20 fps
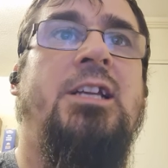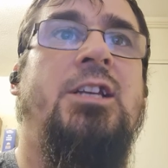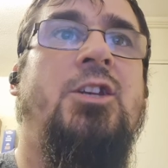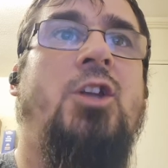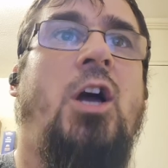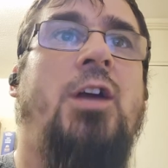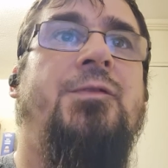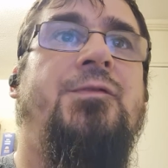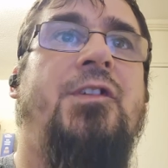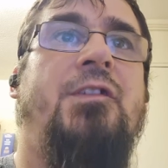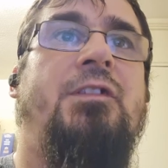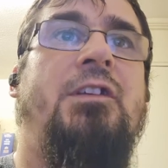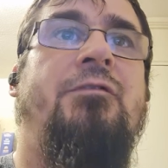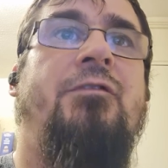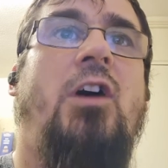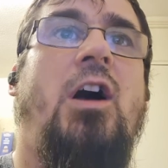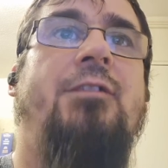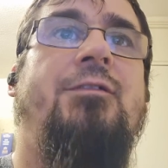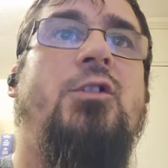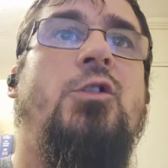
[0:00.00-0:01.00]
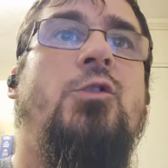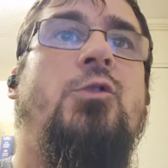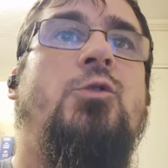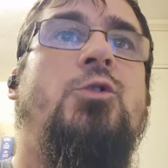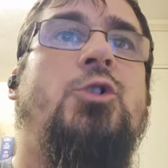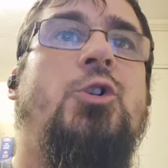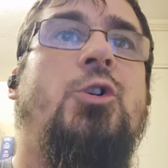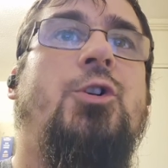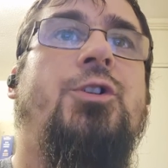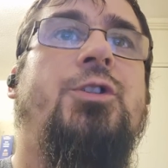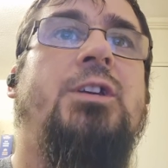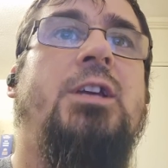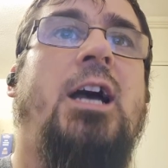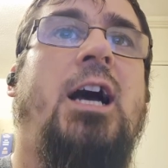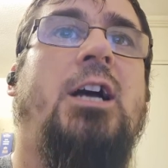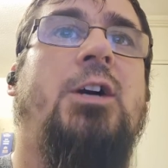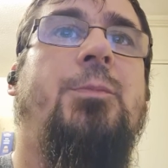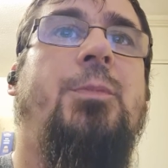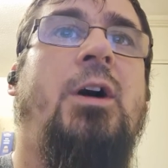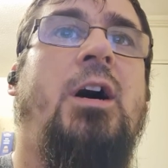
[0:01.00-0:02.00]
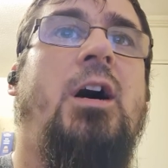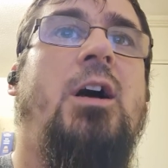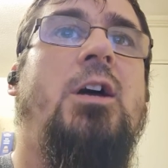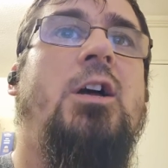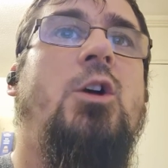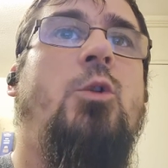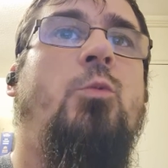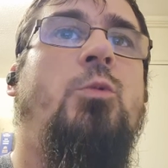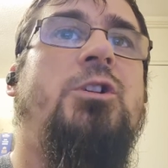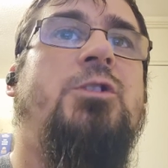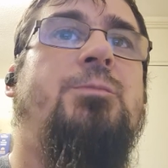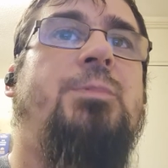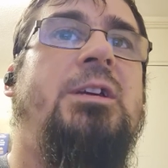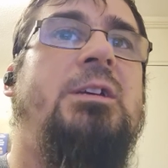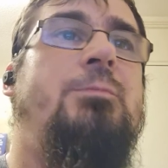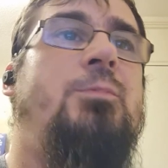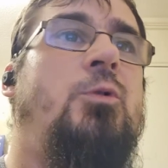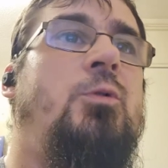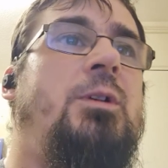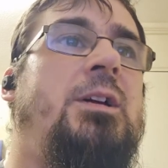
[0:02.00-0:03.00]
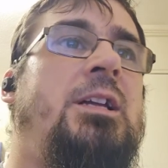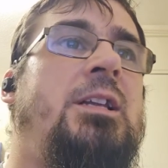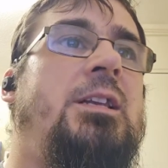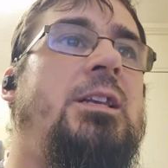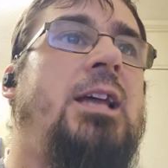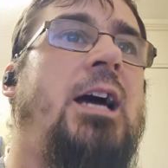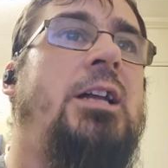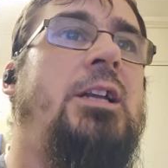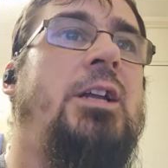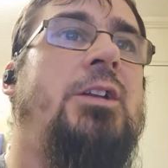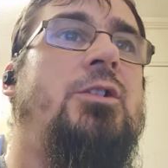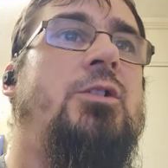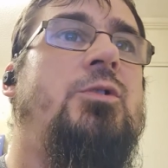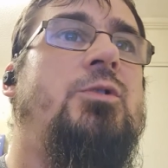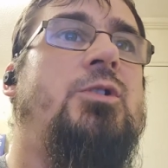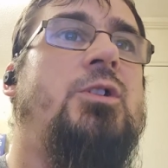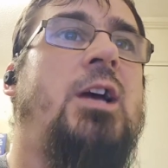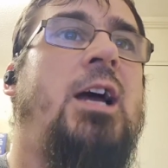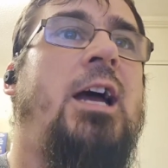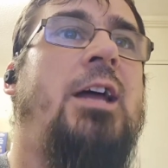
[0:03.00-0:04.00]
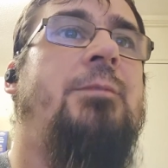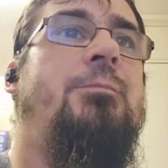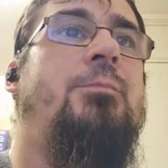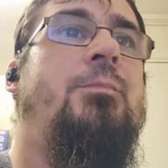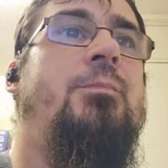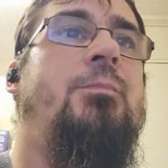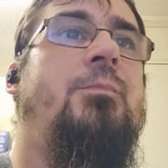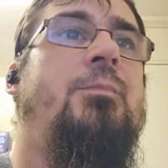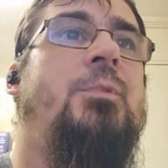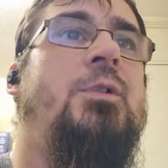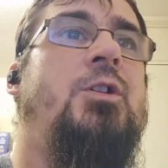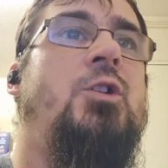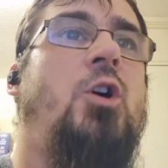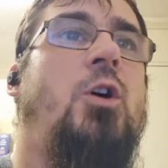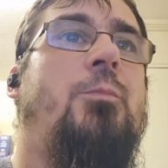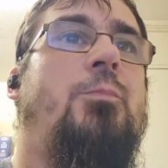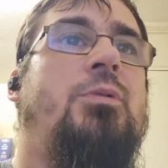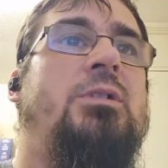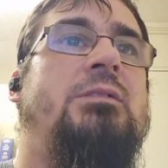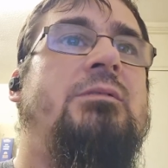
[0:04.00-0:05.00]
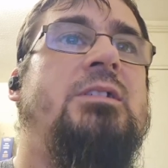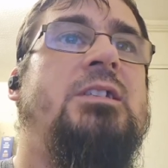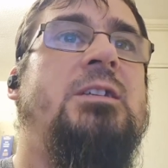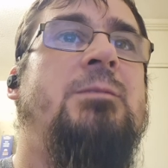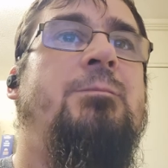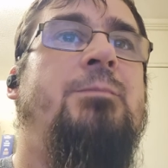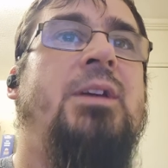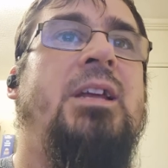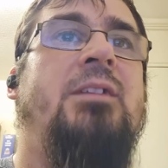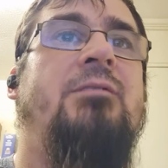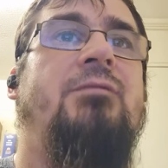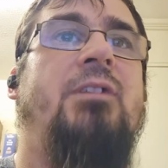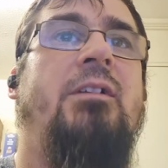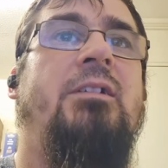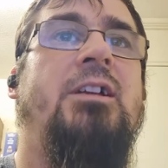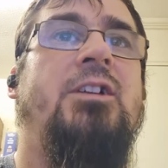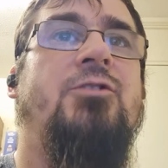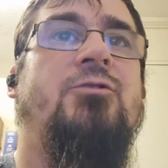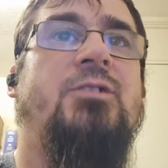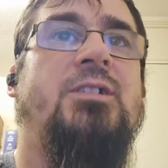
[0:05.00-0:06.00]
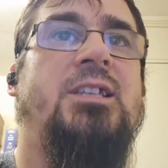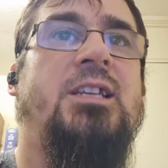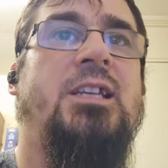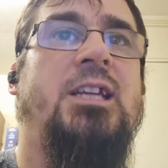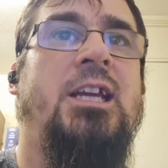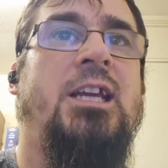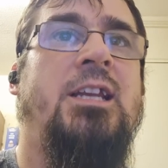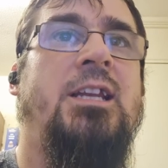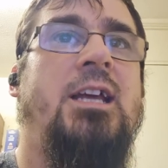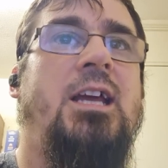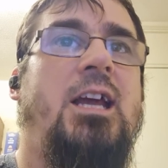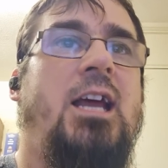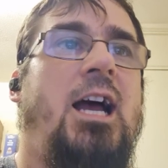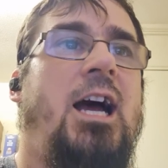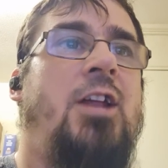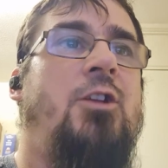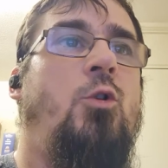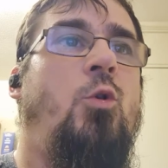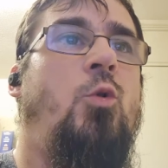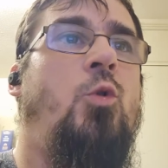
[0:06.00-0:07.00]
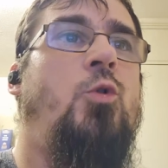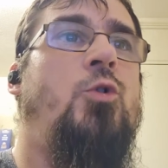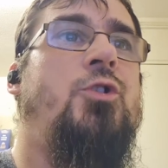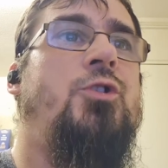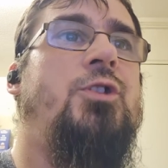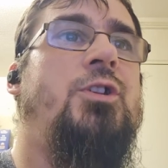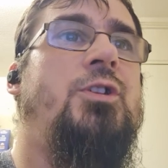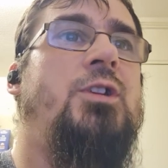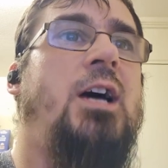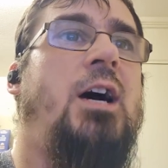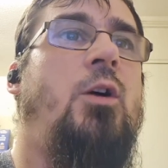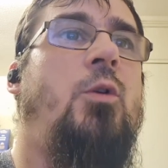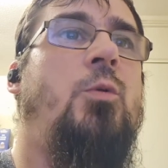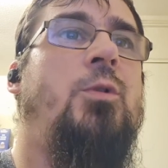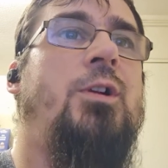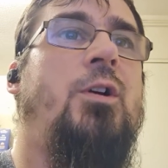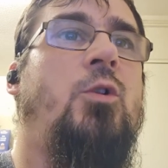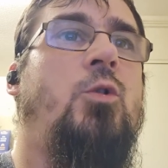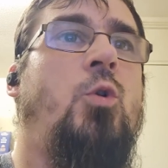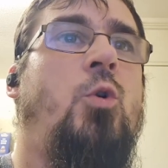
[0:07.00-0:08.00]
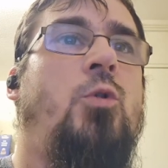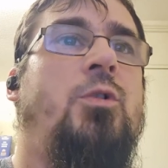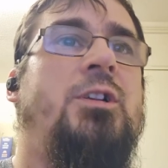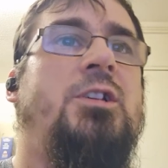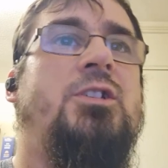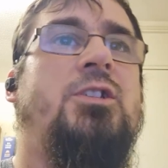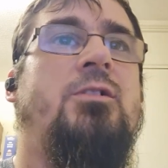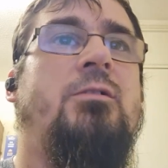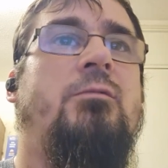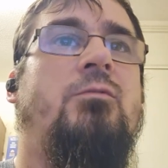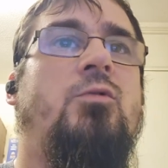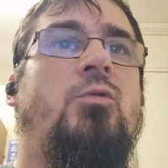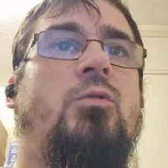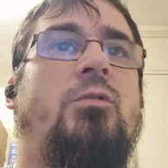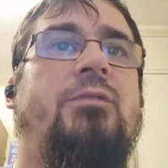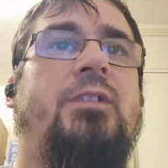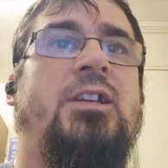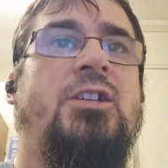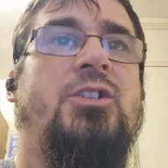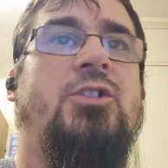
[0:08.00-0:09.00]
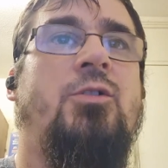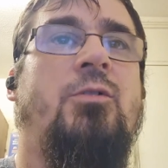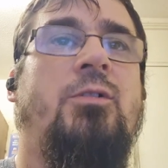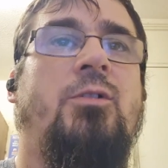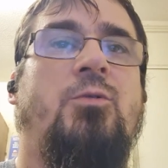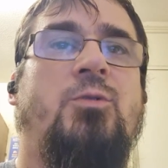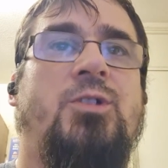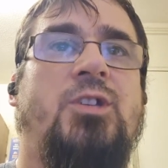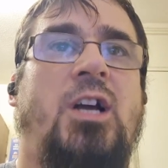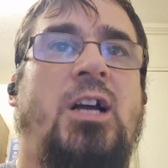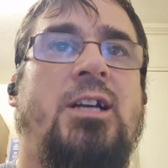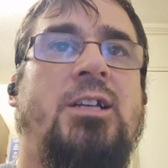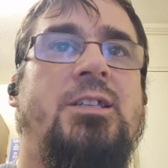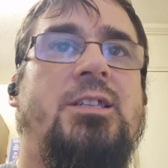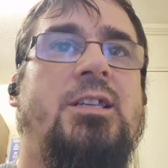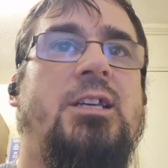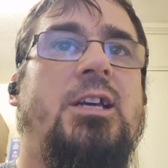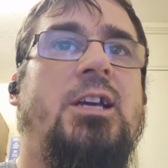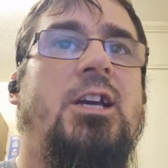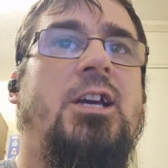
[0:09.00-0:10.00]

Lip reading: in 955, who took the Akbar, which people in Al-Andalusia had not previously been very interested in, and ordered them down according to the rule of the historical science.